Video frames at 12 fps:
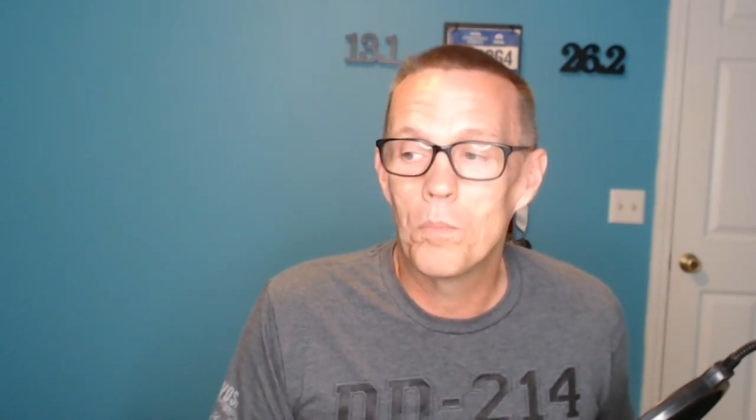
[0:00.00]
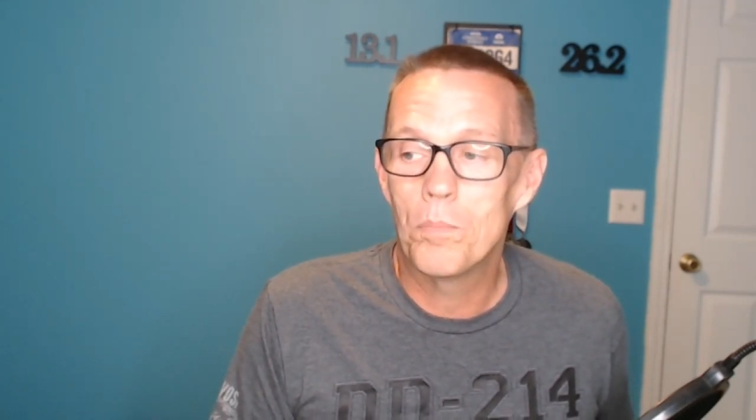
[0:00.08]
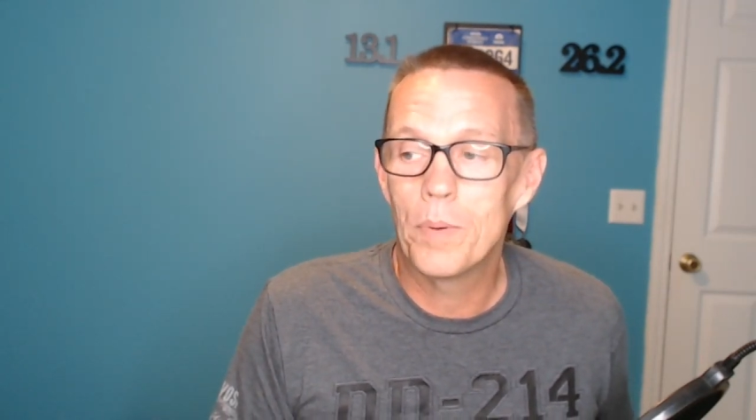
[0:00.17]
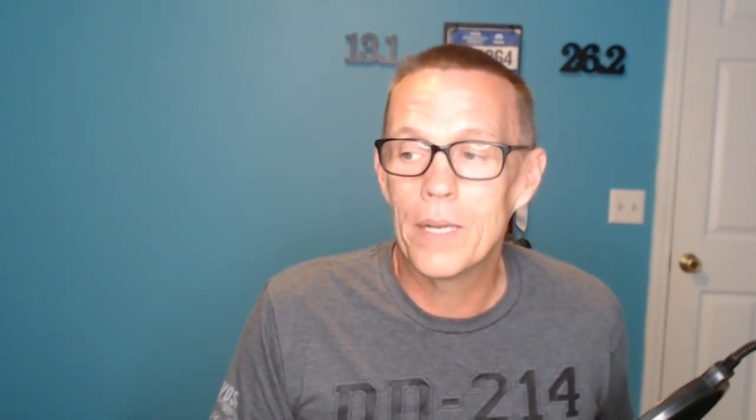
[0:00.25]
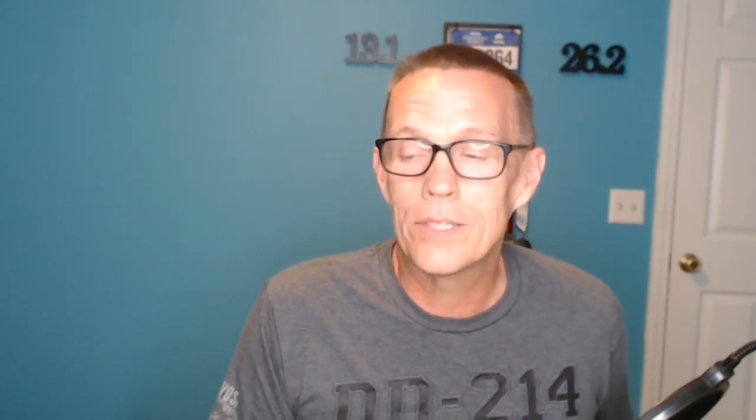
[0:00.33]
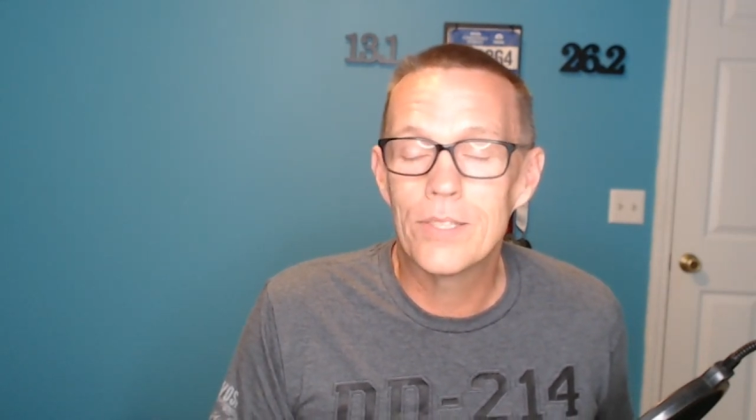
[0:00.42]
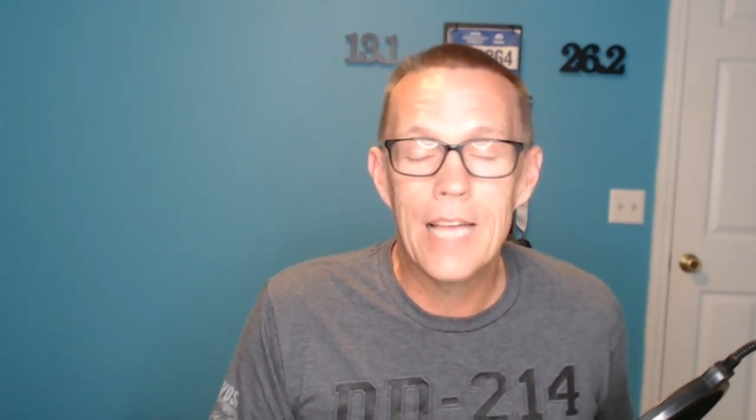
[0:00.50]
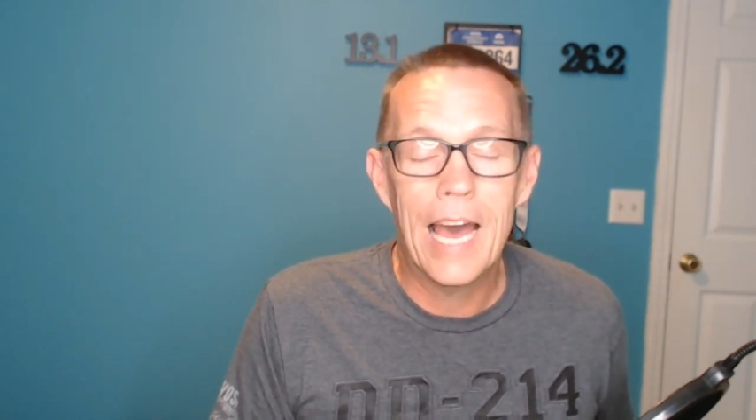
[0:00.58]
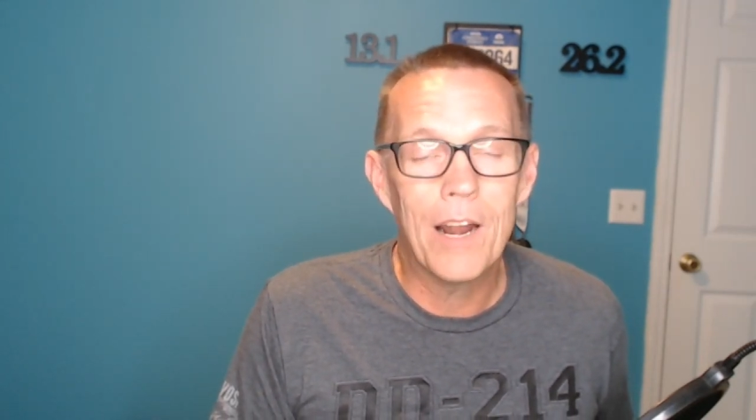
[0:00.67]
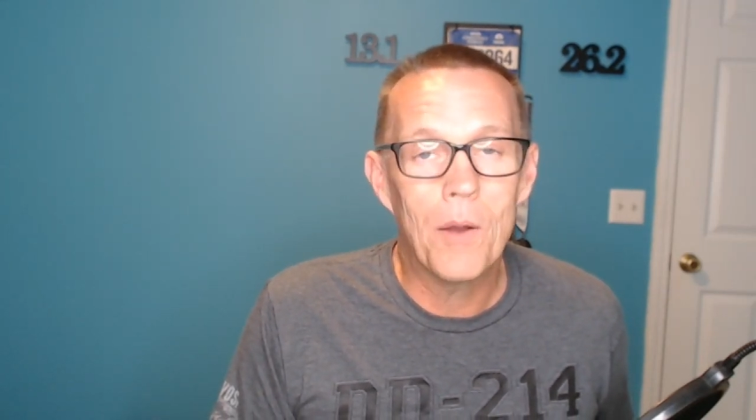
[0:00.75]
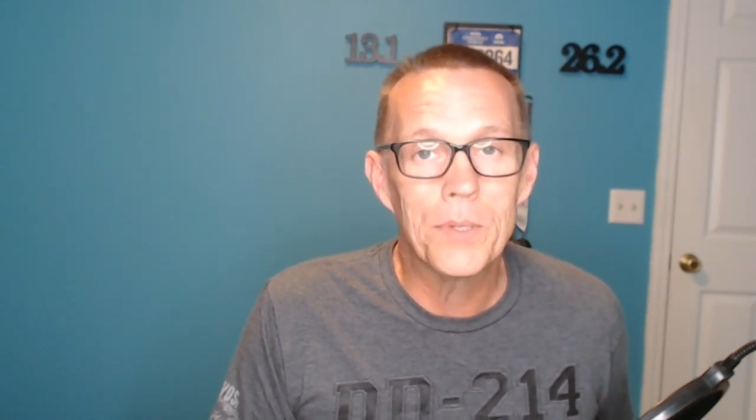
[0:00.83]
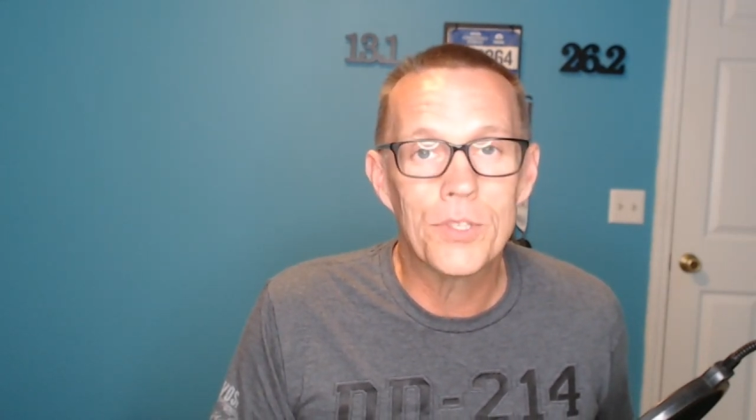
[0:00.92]
But it's not
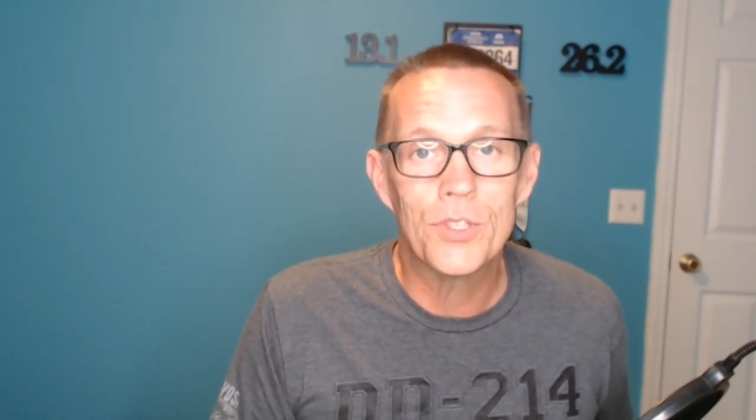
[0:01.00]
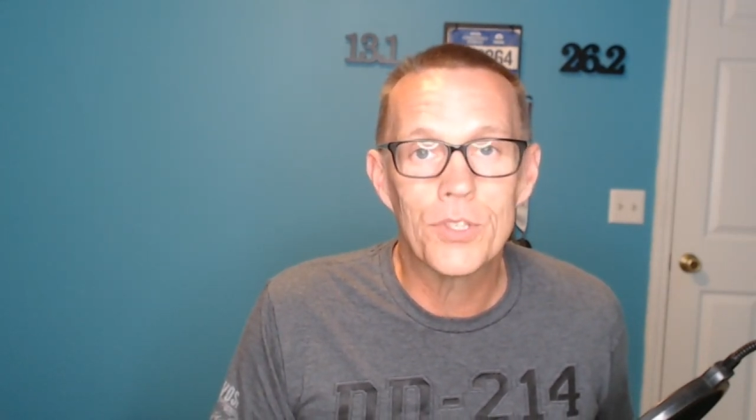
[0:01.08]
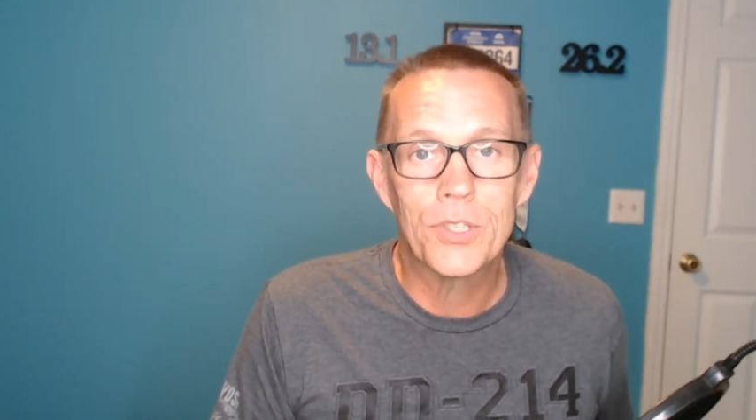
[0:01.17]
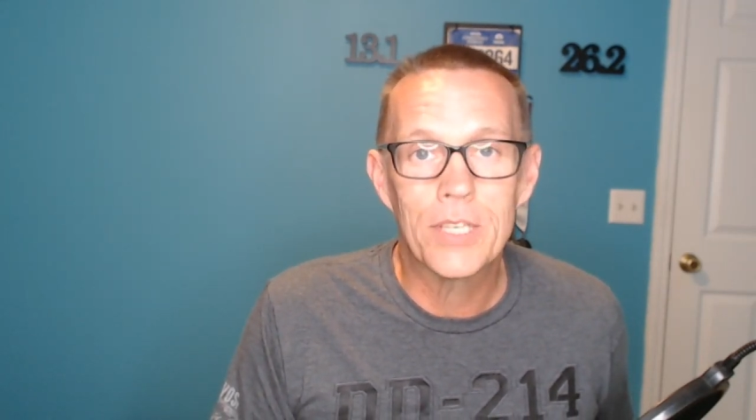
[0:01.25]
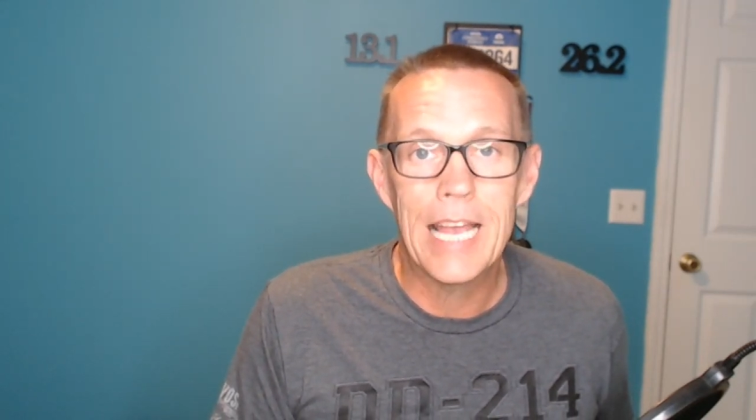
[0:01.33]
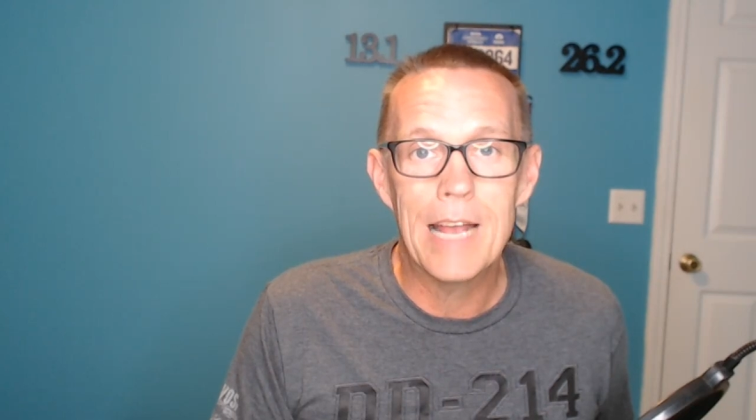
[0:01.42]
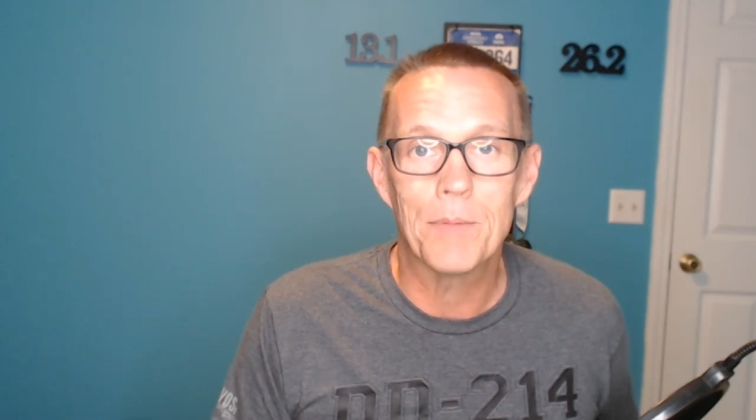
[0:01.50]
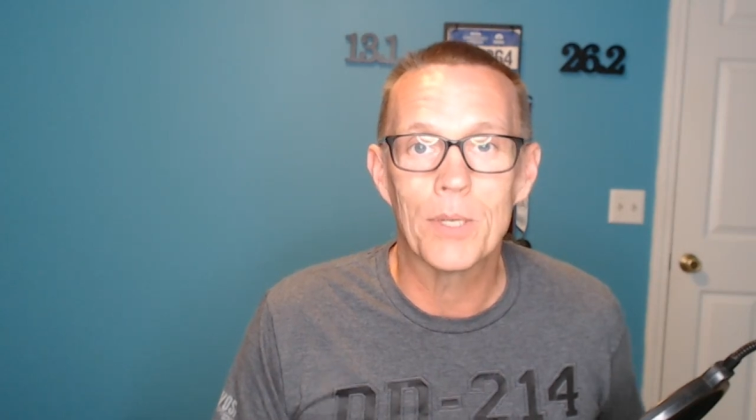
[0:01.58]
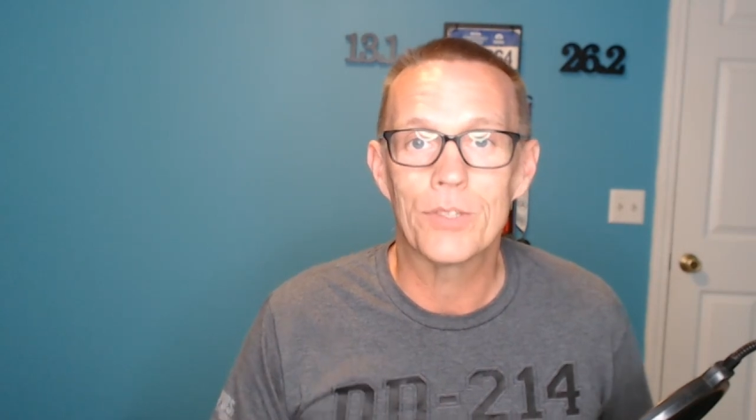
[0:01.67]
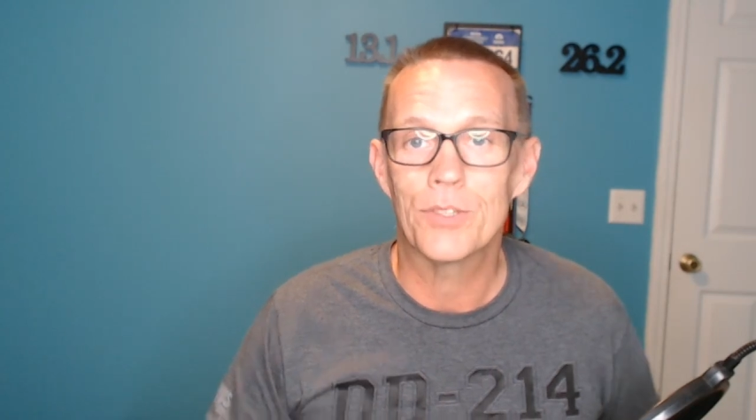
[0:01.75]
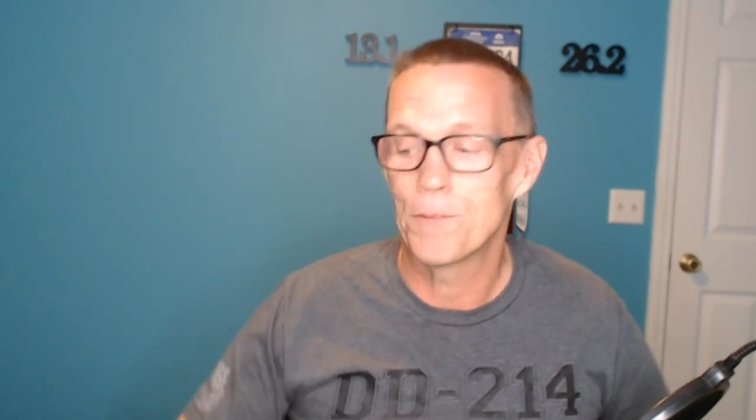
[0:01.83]
always just scammers.